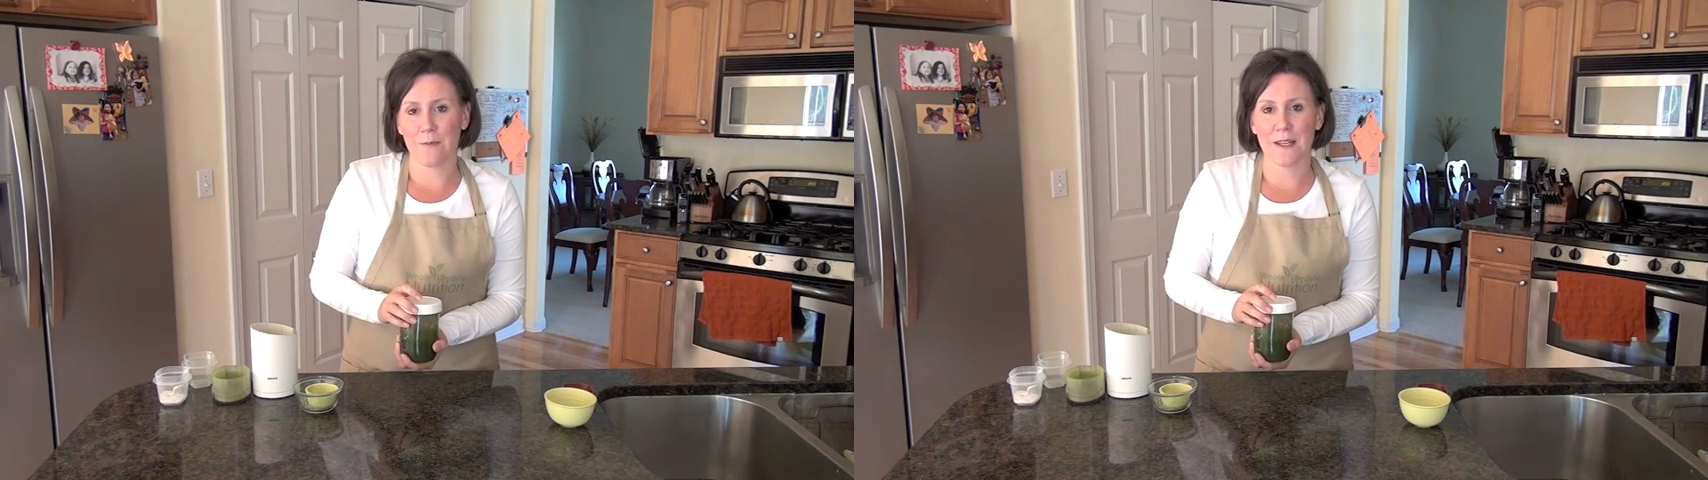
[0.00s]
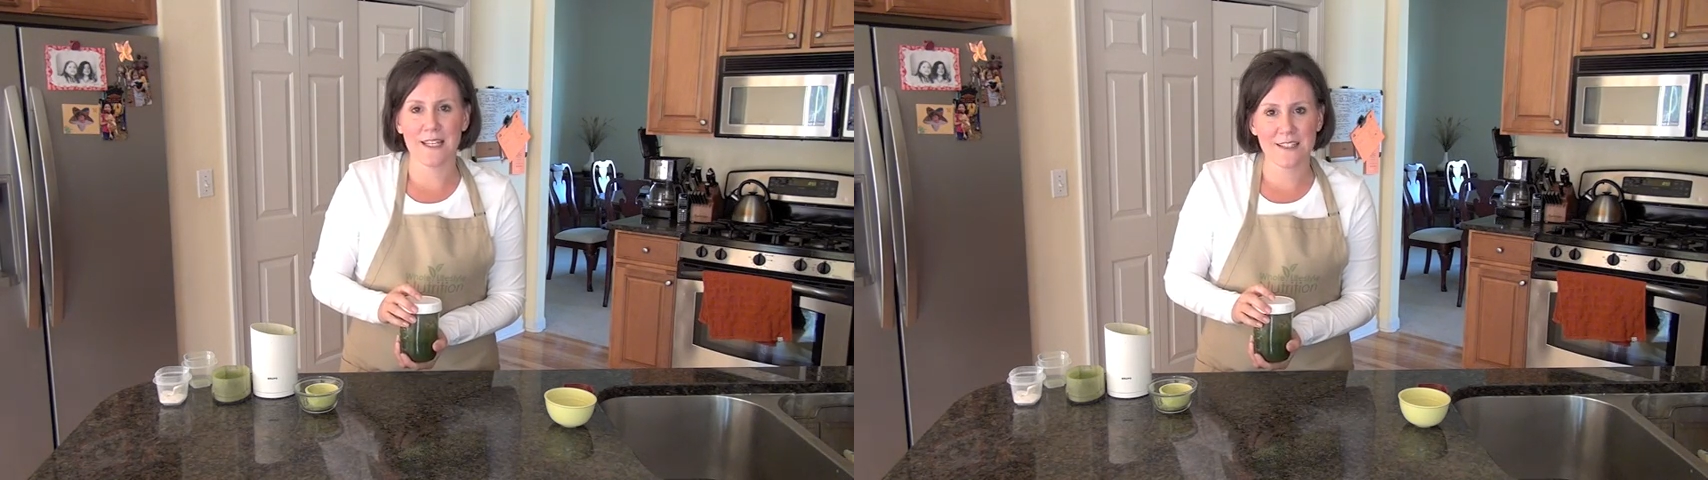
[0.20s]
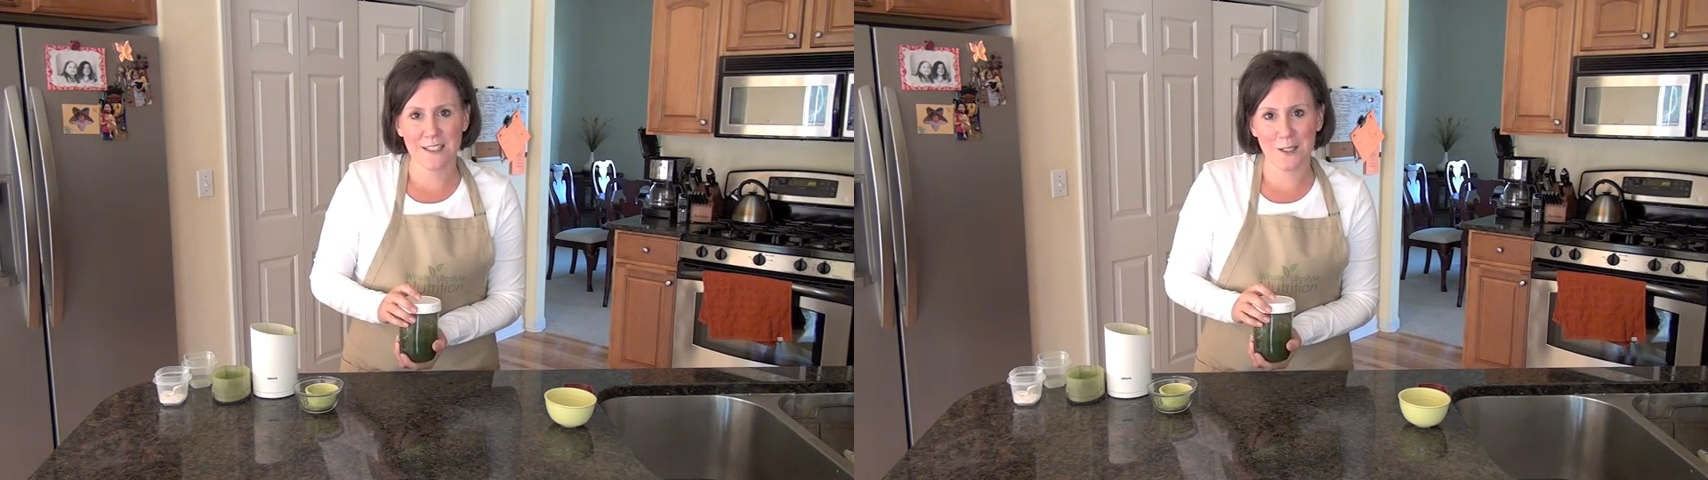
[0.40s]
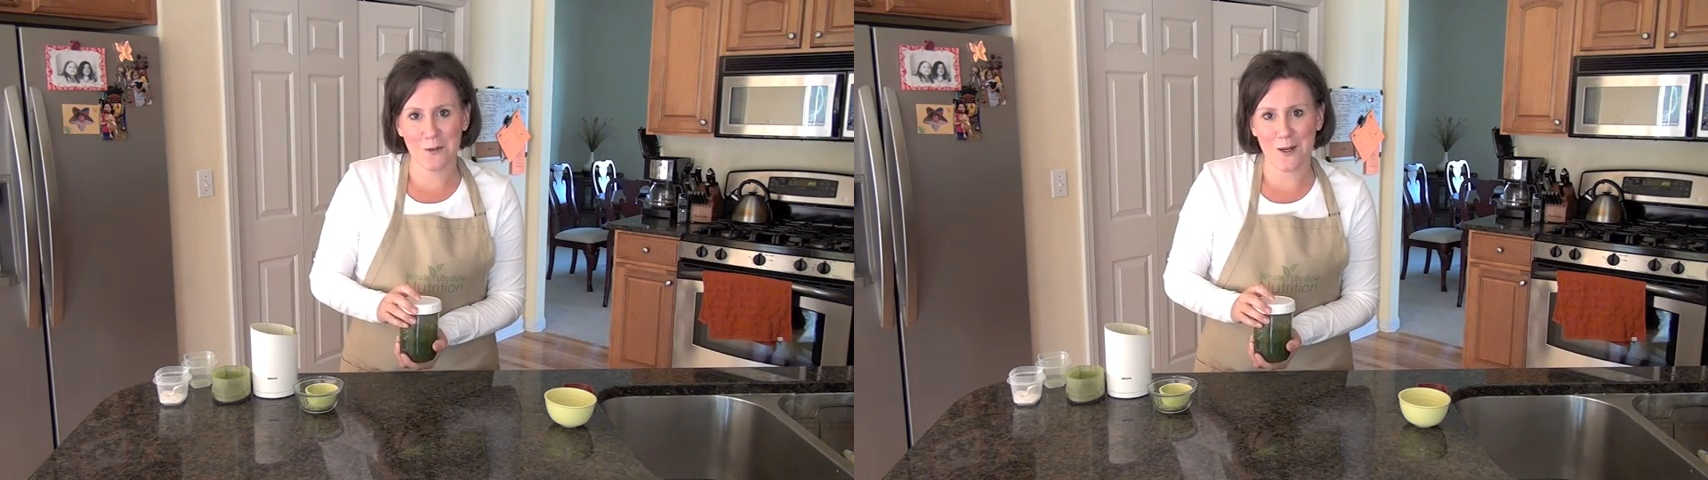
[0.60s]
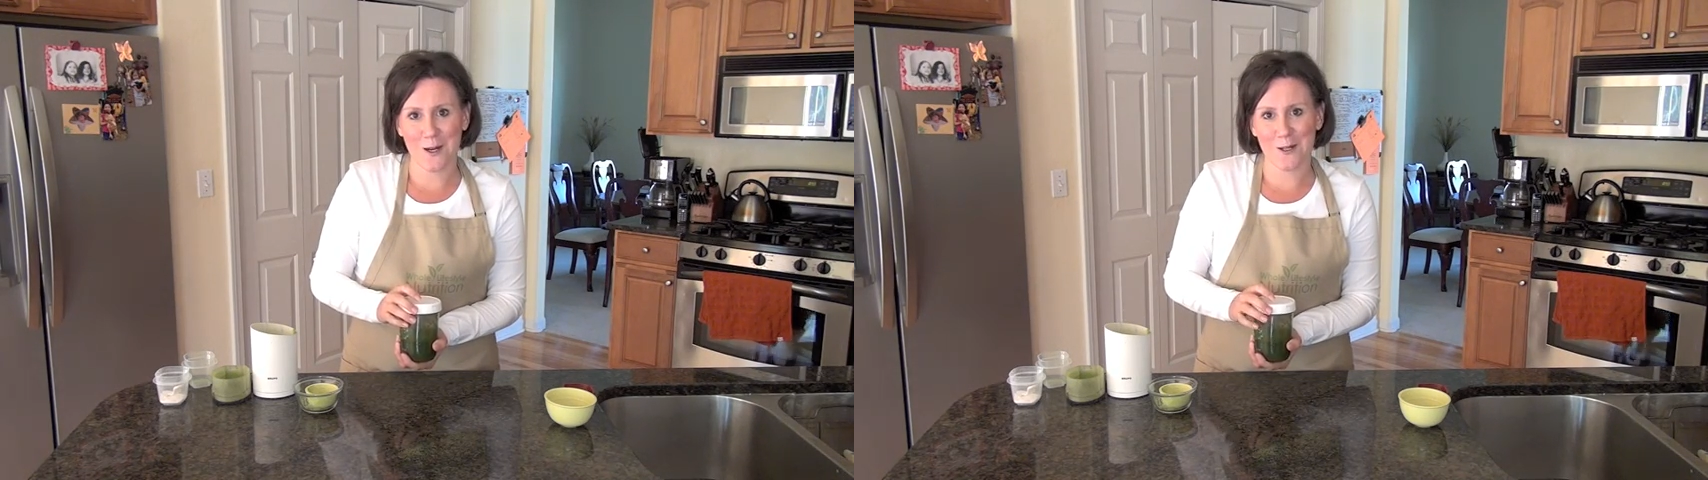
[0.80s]
easy to
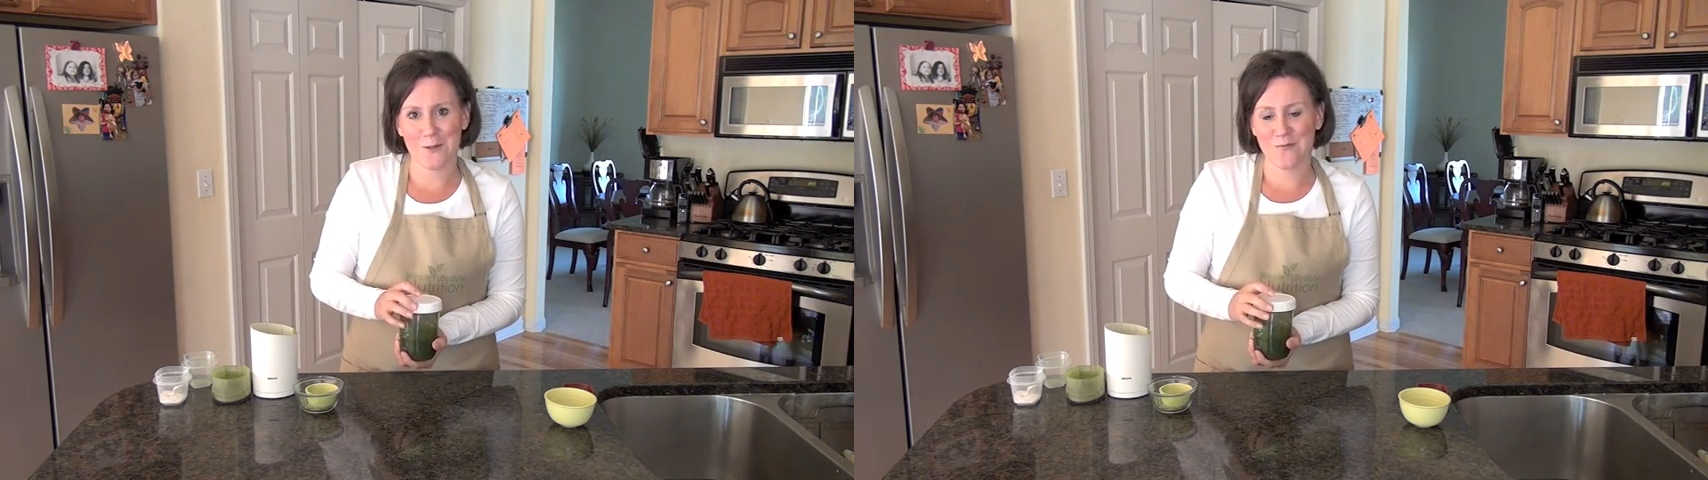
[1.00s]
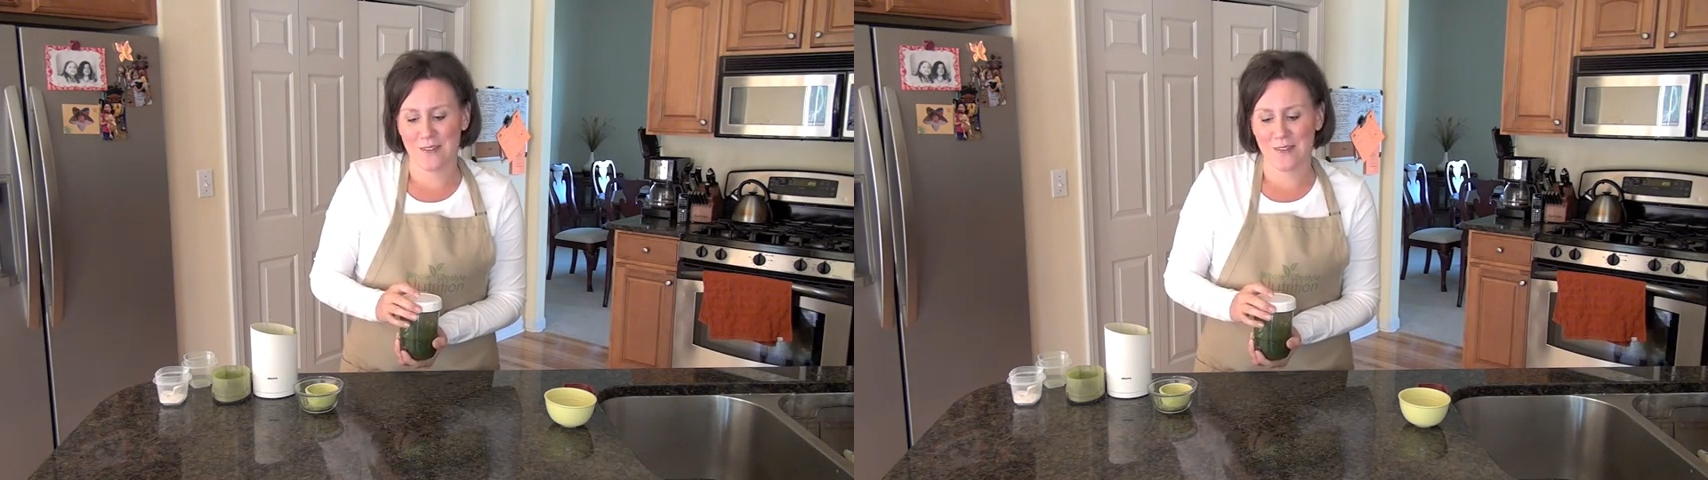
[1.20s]
grow,